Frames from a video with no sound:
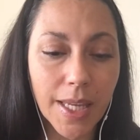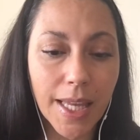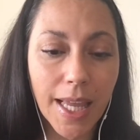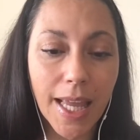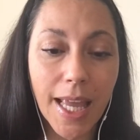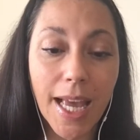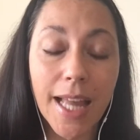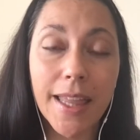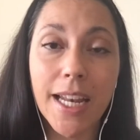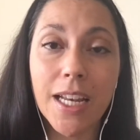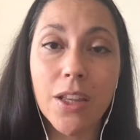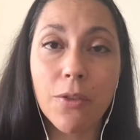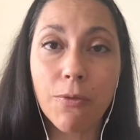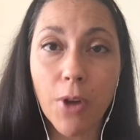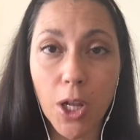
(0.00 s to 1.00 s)
And then in
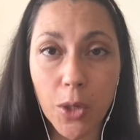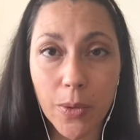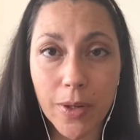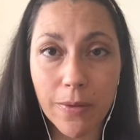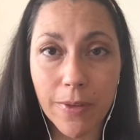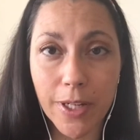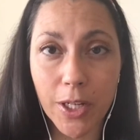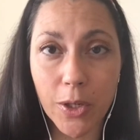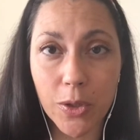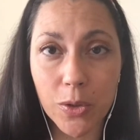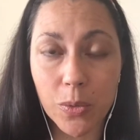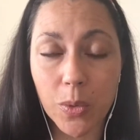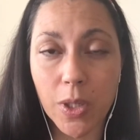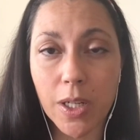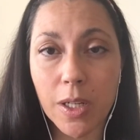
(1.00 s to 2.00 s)
the following videos,
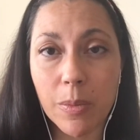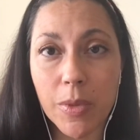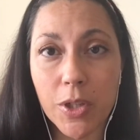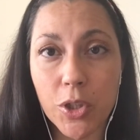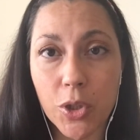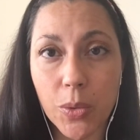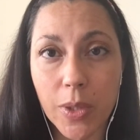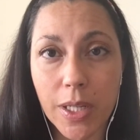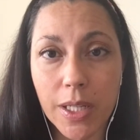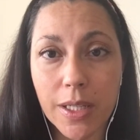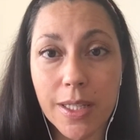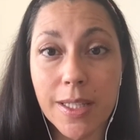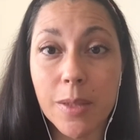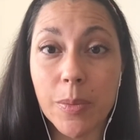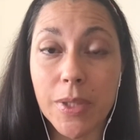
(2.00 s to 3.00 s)
we're going to be doing
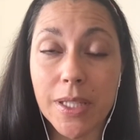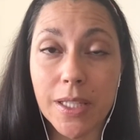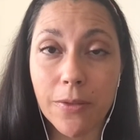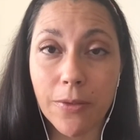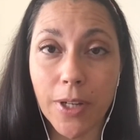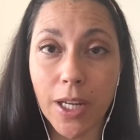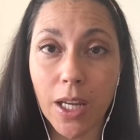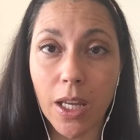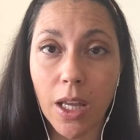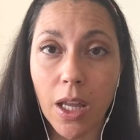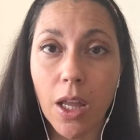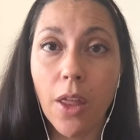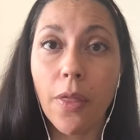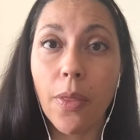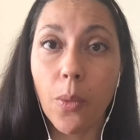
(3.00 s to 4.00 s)

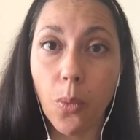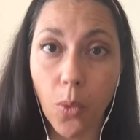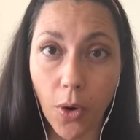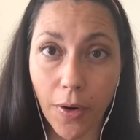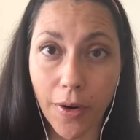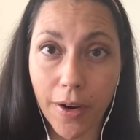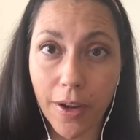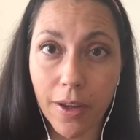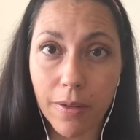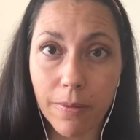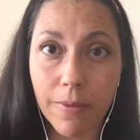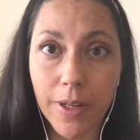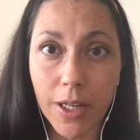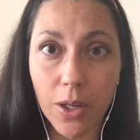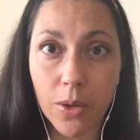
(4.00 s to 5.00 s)
the work
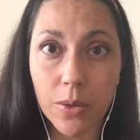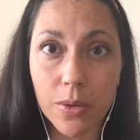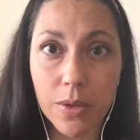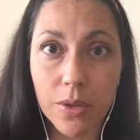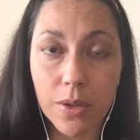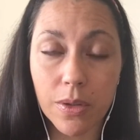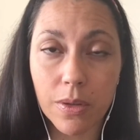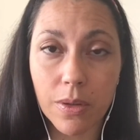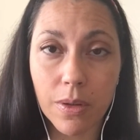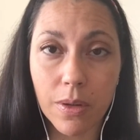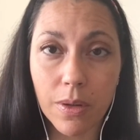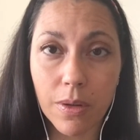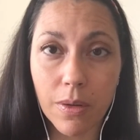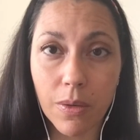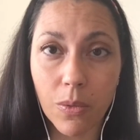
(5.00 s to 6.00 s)
videos,
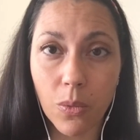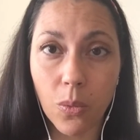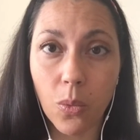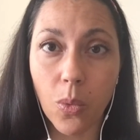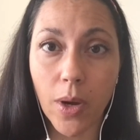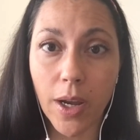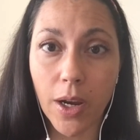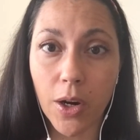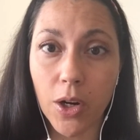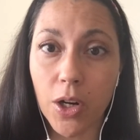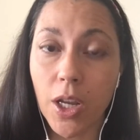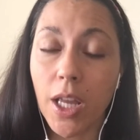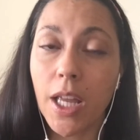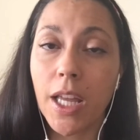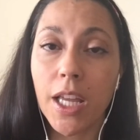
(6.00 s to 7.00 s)
where
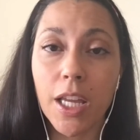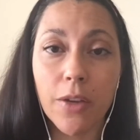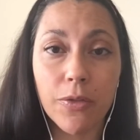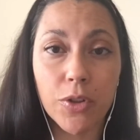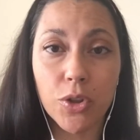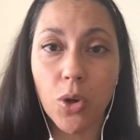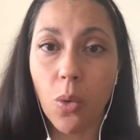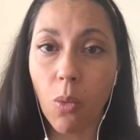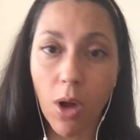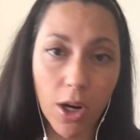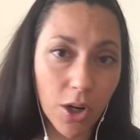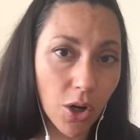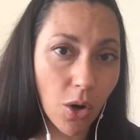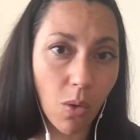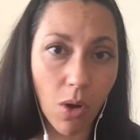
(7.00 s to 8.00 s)
if you don't want to
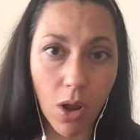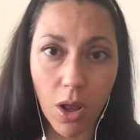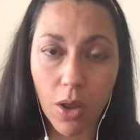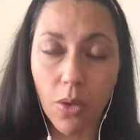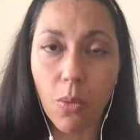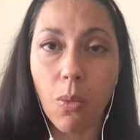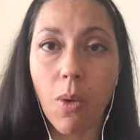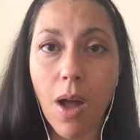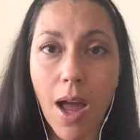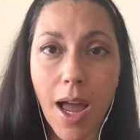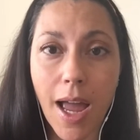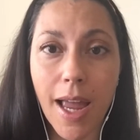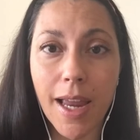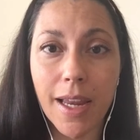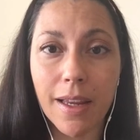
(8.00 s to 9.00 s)
know all the
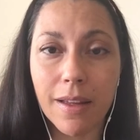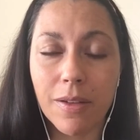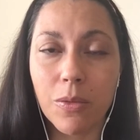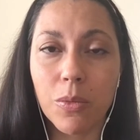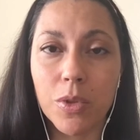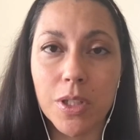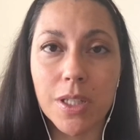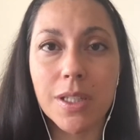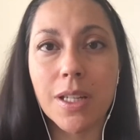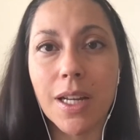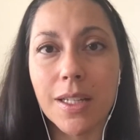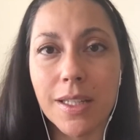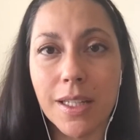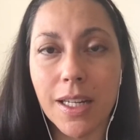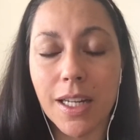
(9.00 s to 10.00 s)
why we're
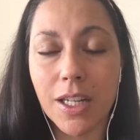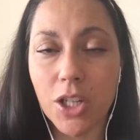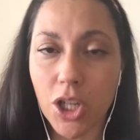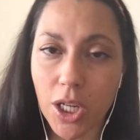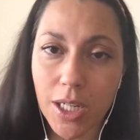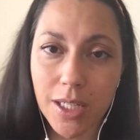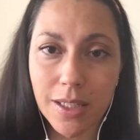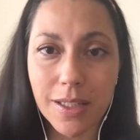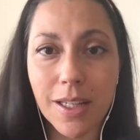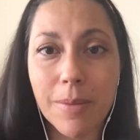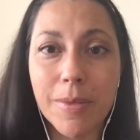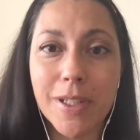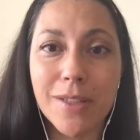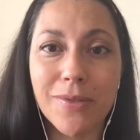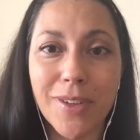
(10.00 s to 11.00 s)
discussing it, you can skip
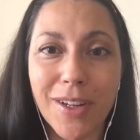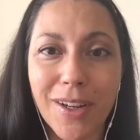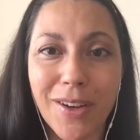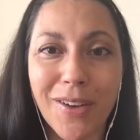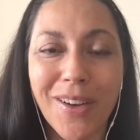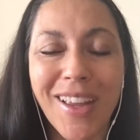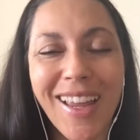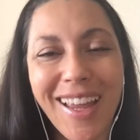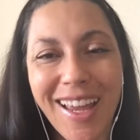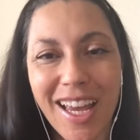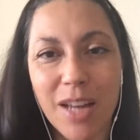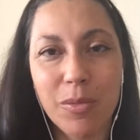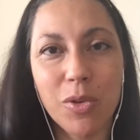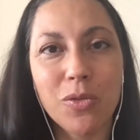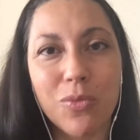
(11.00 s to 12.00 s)
this video
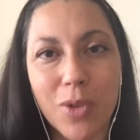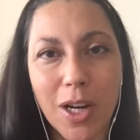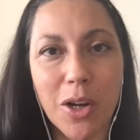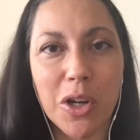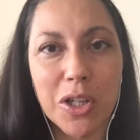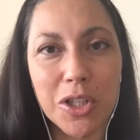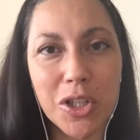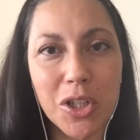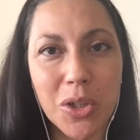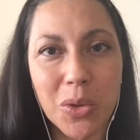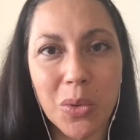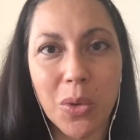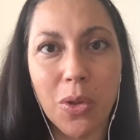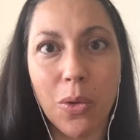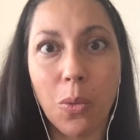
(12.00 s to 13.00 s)
and move right on
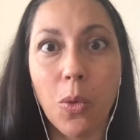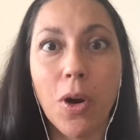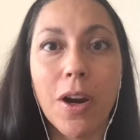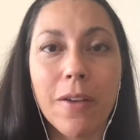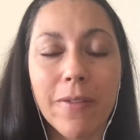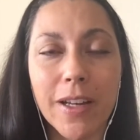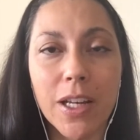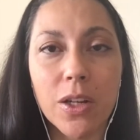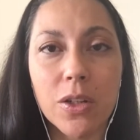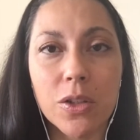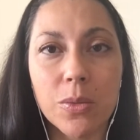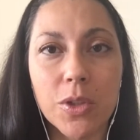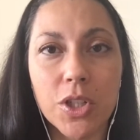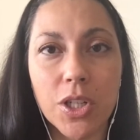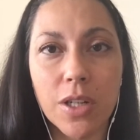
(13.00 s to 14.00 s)
to the work videos,
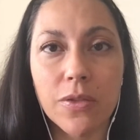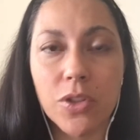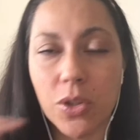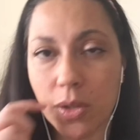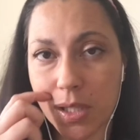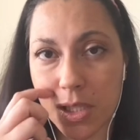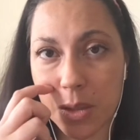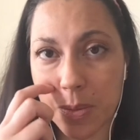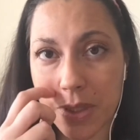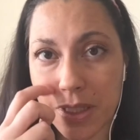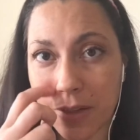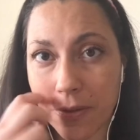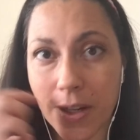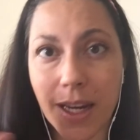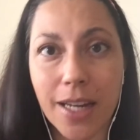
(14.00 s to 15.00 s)
which gives you the
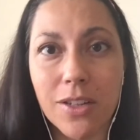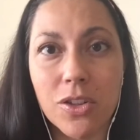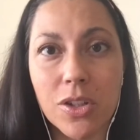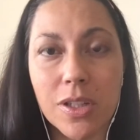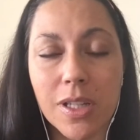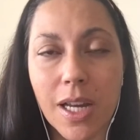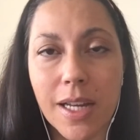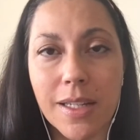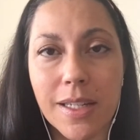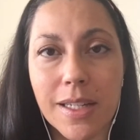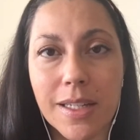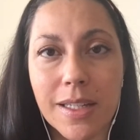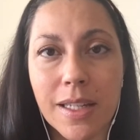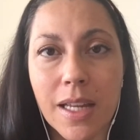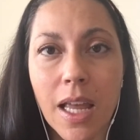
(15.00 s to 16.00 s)
specific
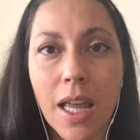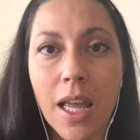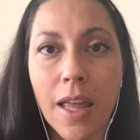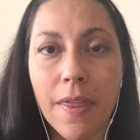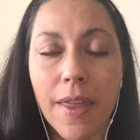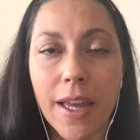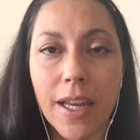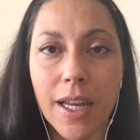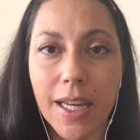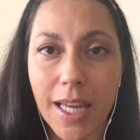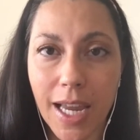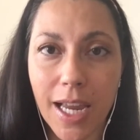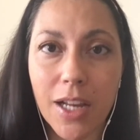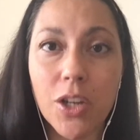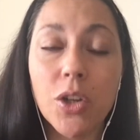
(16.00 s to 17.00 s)
exercises that,
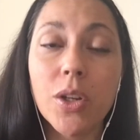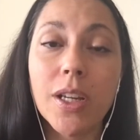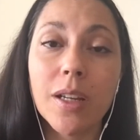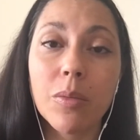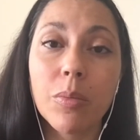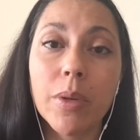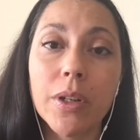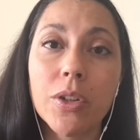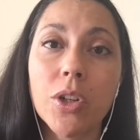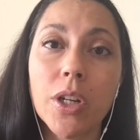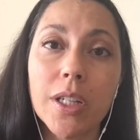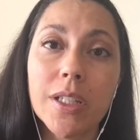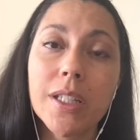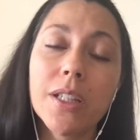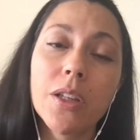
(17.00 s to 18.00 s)
again, you can build
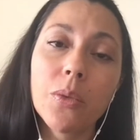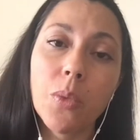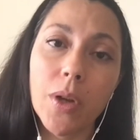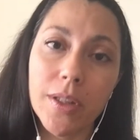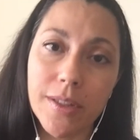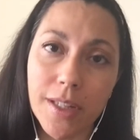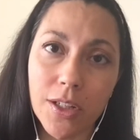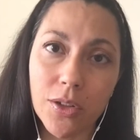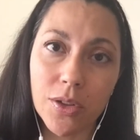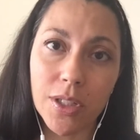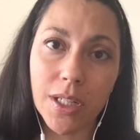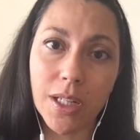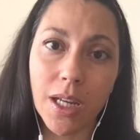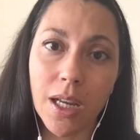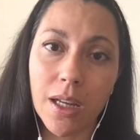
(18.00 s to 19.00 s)
onto the ones that you
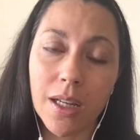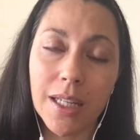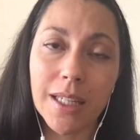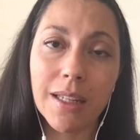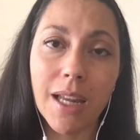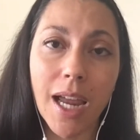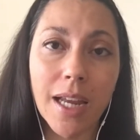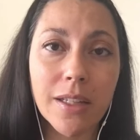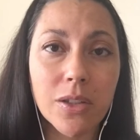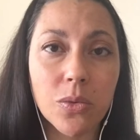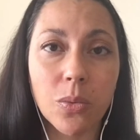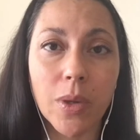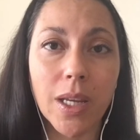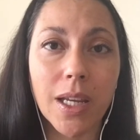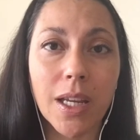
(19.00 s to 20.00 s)
did last
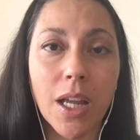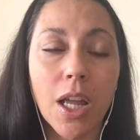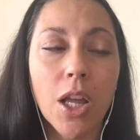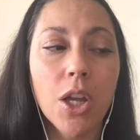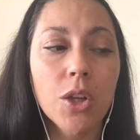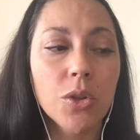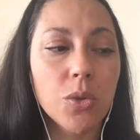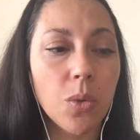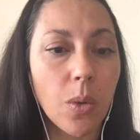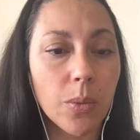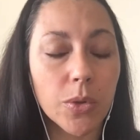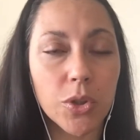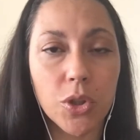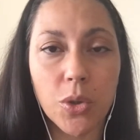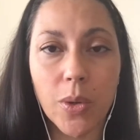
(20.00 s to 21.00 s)
week. So what we're
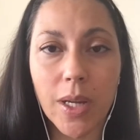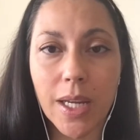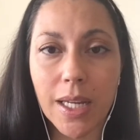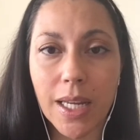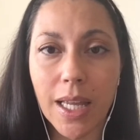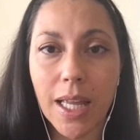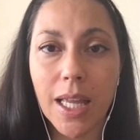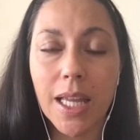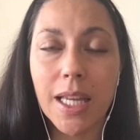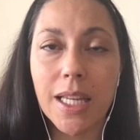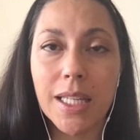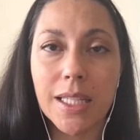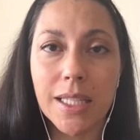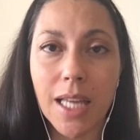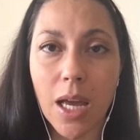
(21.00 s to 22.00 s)
doing
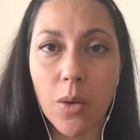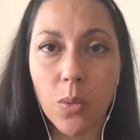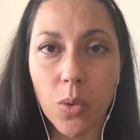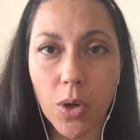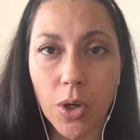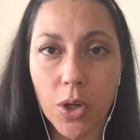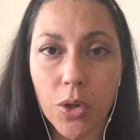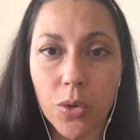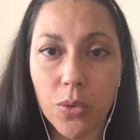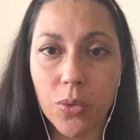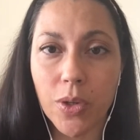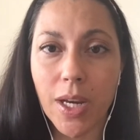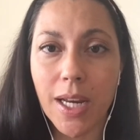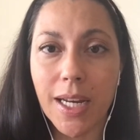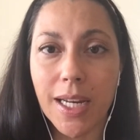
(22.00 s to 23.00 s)
is that we're
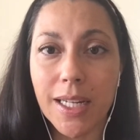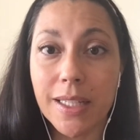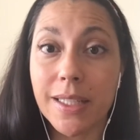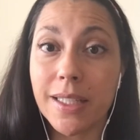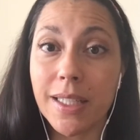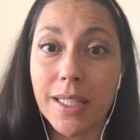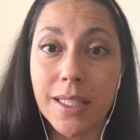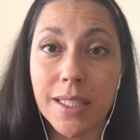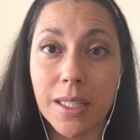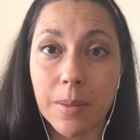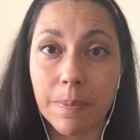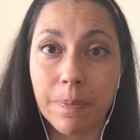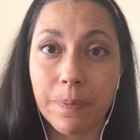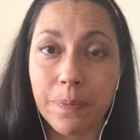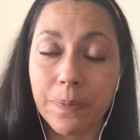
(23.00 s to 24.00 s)
creating a system.